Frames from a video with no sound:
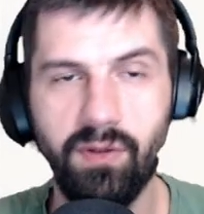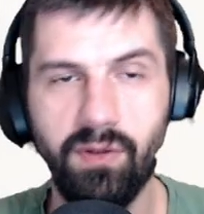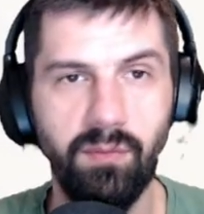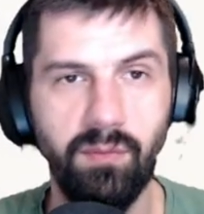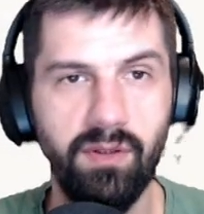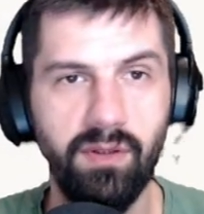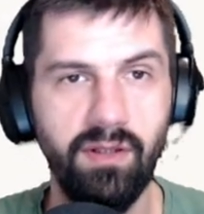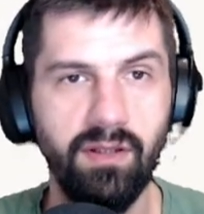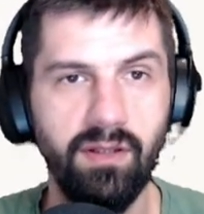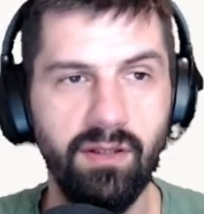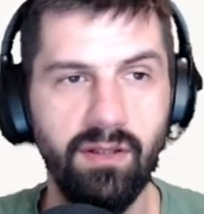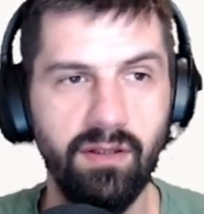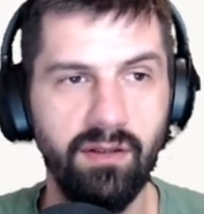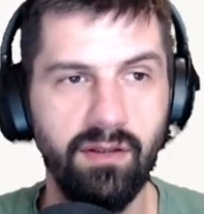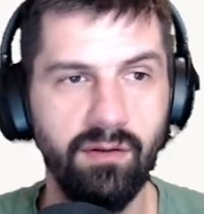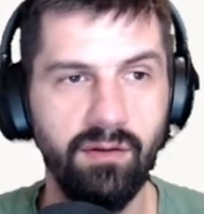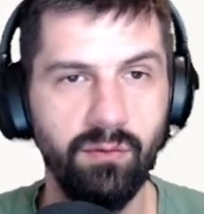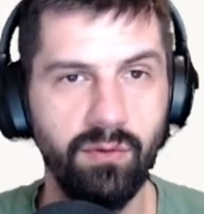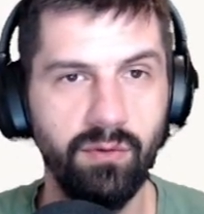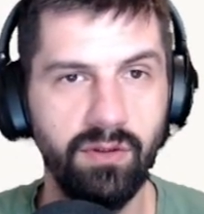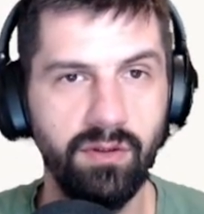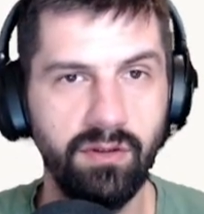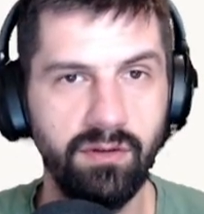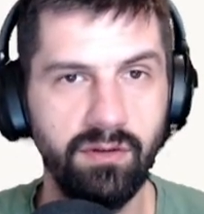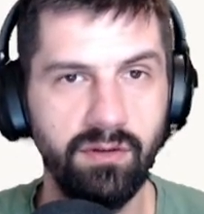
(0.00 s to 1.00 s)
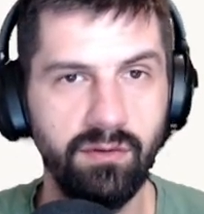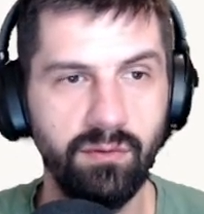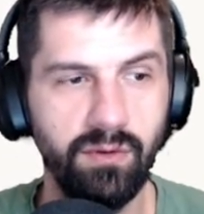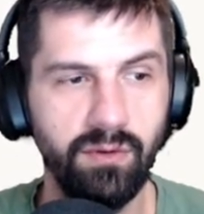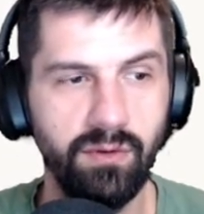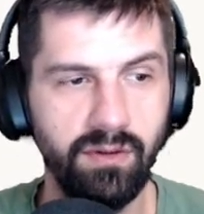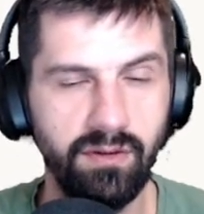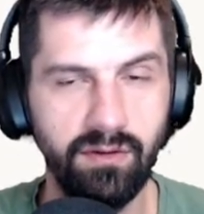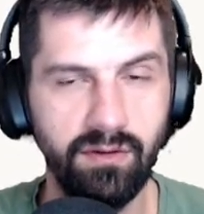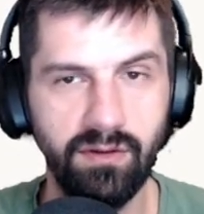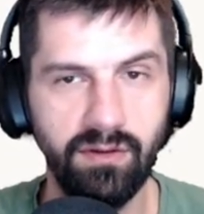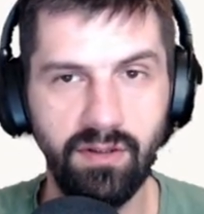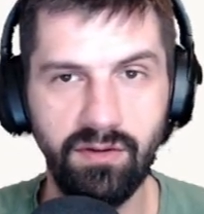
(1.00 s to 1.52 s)
me with
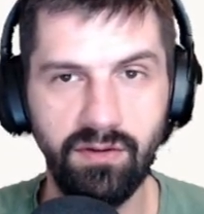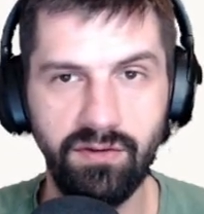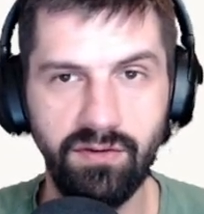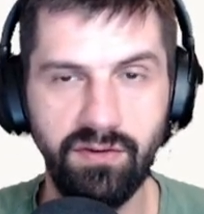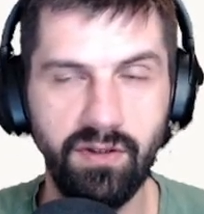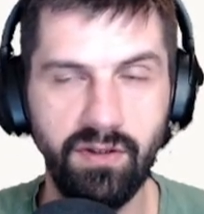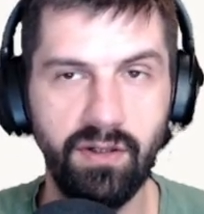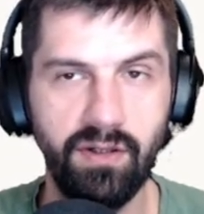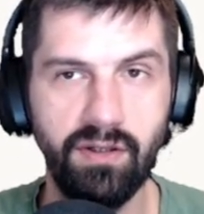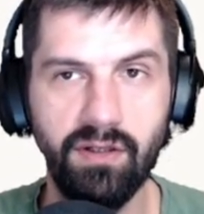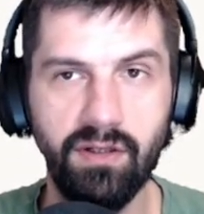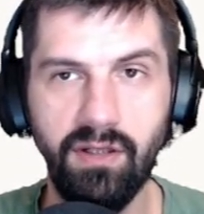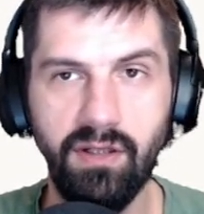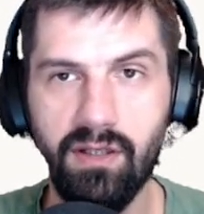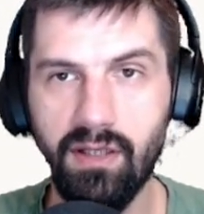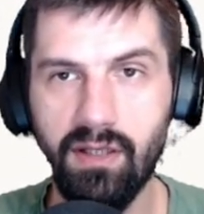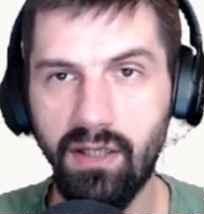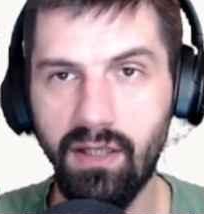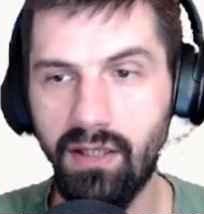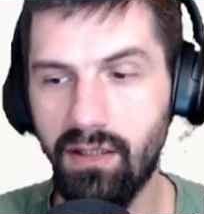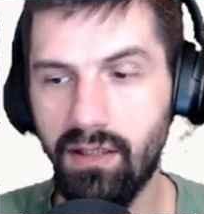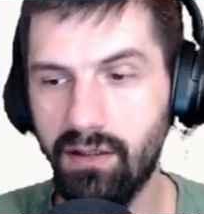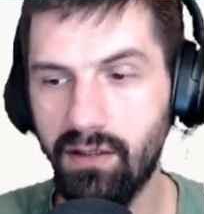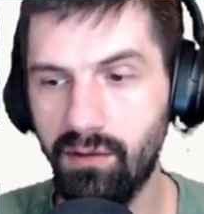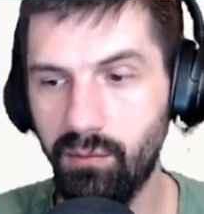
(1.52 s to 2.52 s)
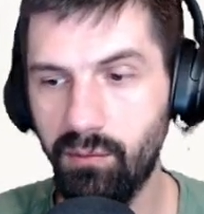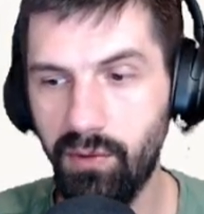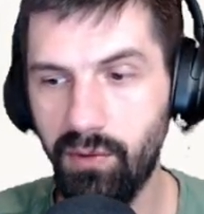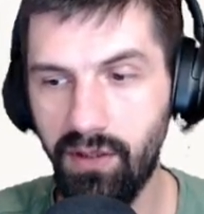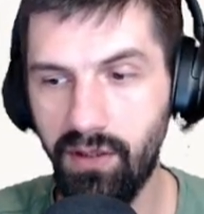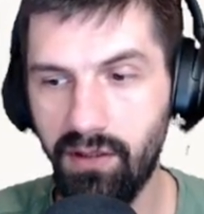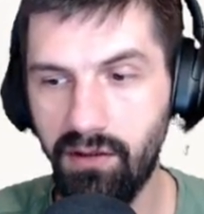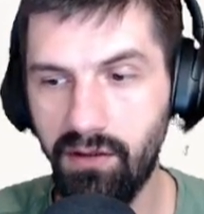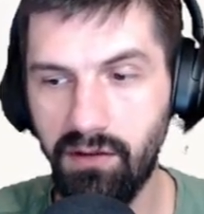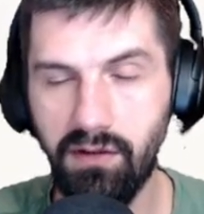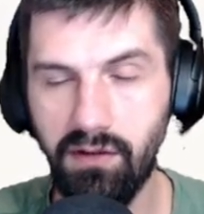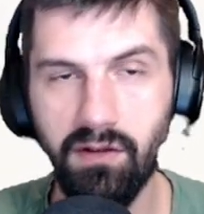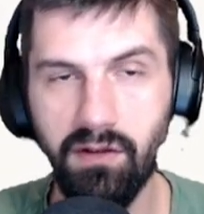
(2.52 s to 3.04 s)
with this journey and
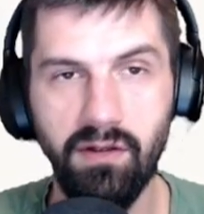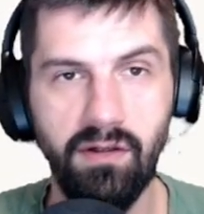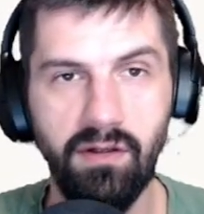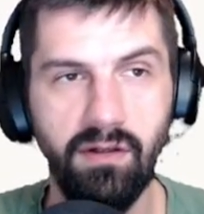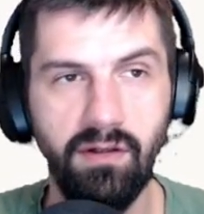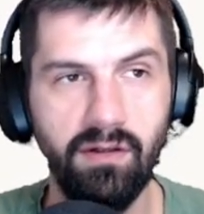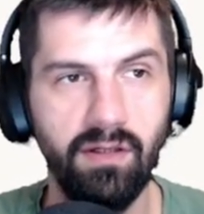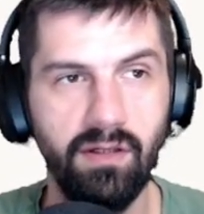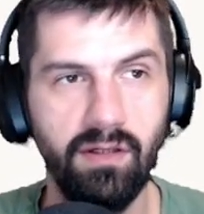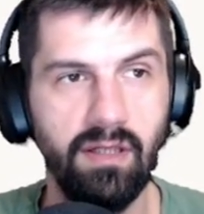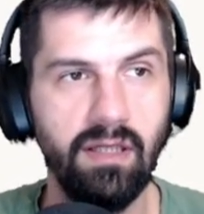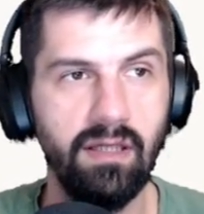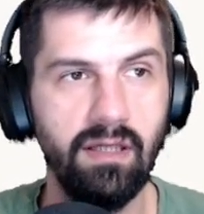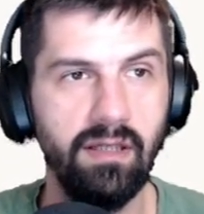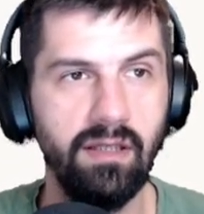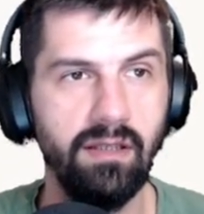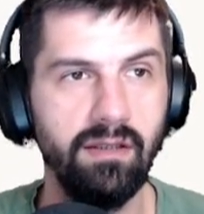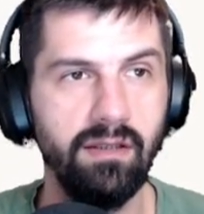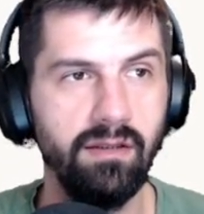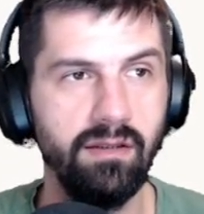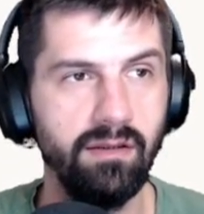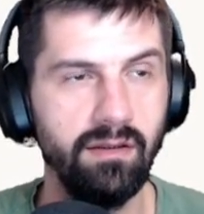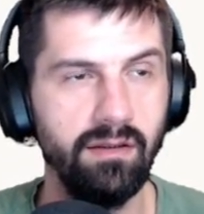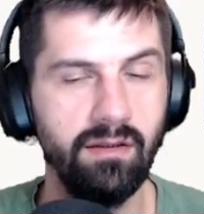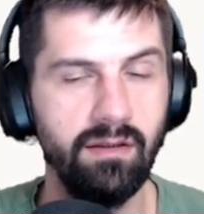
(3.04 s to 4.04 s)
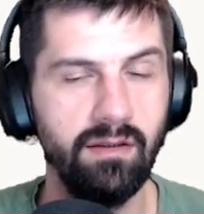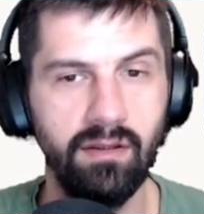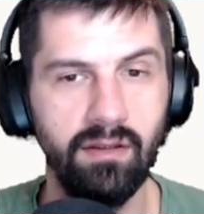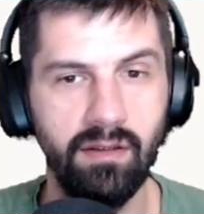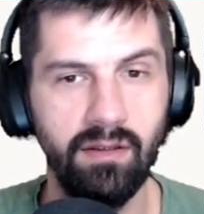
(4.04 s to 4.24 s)
being here and